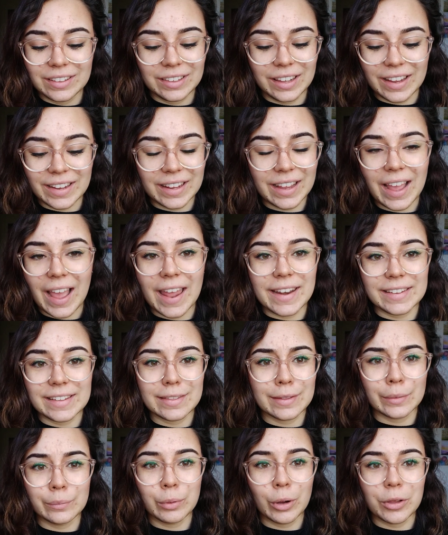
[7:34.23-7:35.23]
like
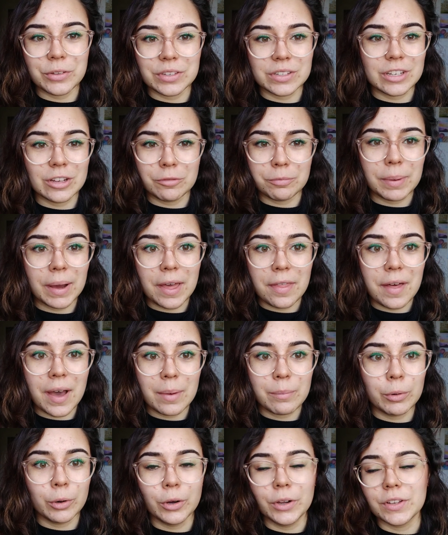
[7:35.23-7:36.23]
anything positive by
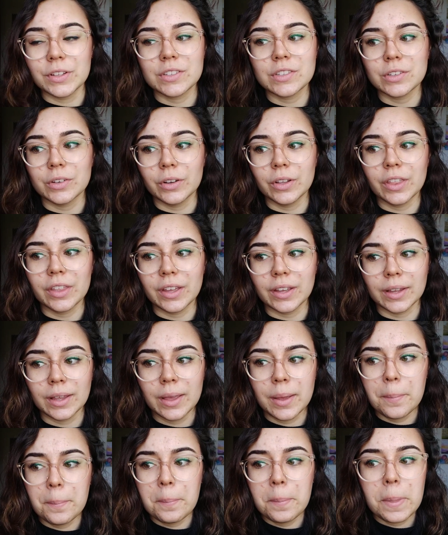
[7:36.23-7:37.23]
that point, sort of thing.
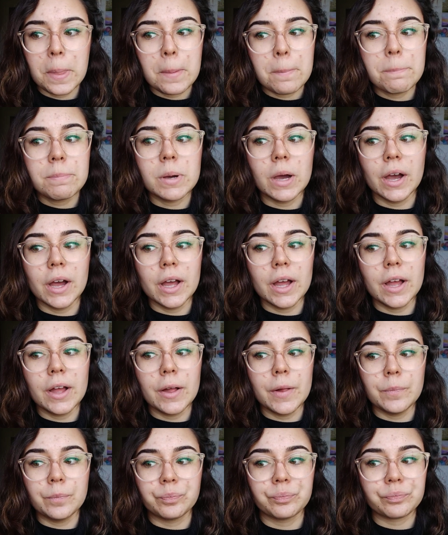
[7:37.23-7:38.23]
But
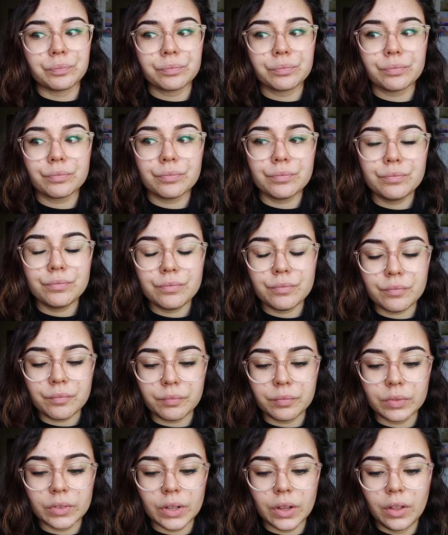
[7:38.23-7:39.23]
um,
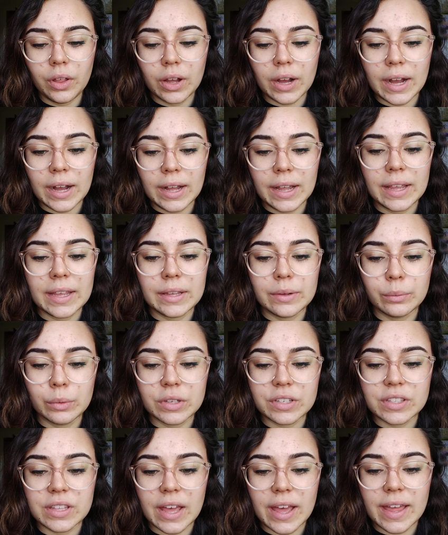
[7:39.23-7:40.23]
I
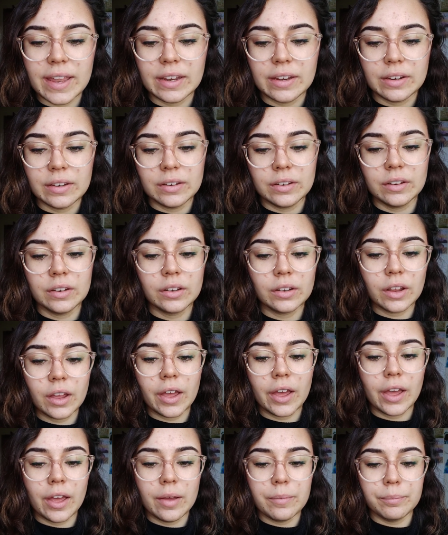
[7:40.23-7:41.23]
was then
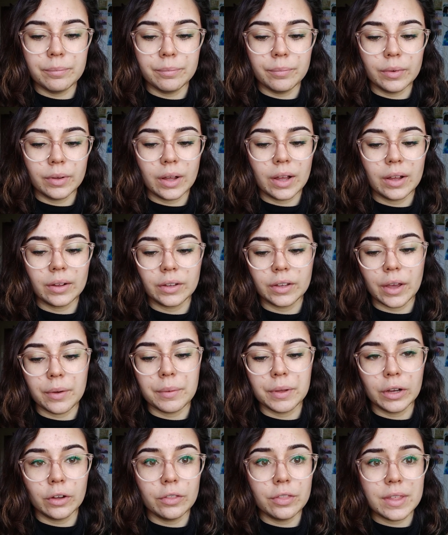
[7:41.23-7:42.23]
um,
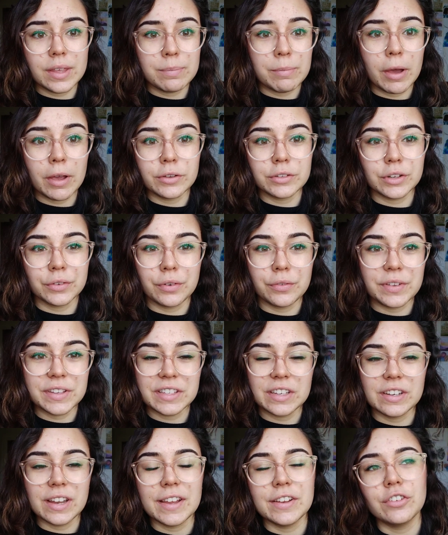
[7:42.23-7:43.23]
going on the post offer
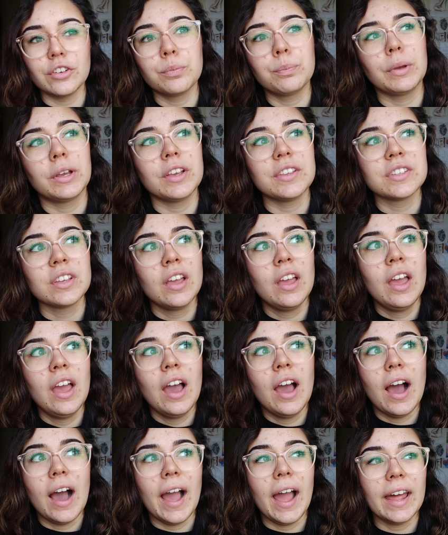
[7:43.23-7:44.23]
visit day just because
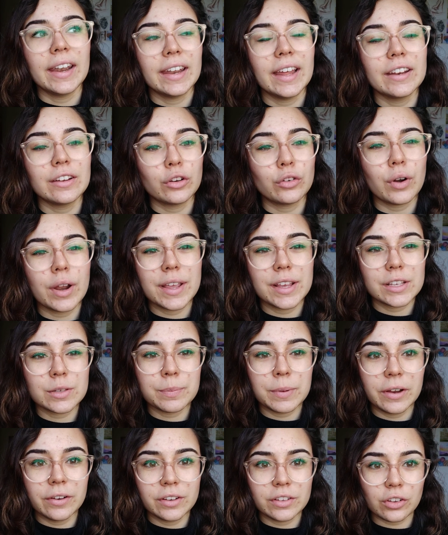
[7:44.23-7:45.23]
I hadn't had a great
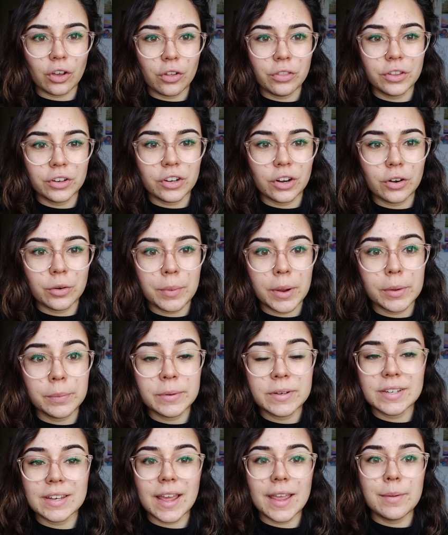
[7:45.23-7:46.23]
experience on the Durham
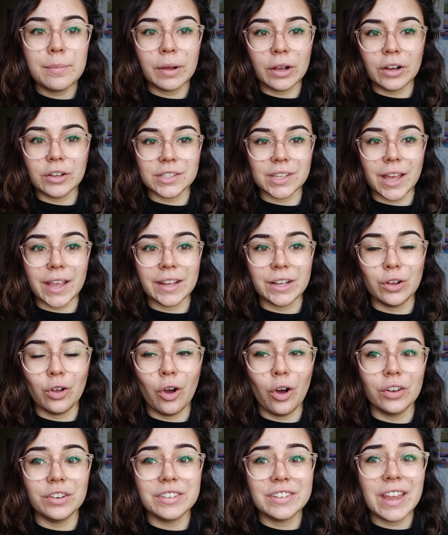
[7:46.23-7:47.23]
Open day because I
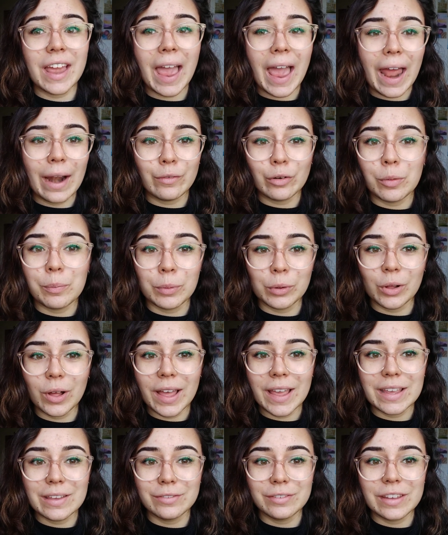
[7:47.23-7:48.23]
got terrible
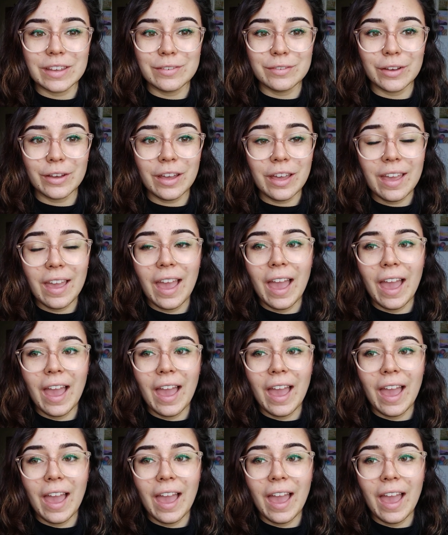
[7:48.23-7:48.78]
hay fever.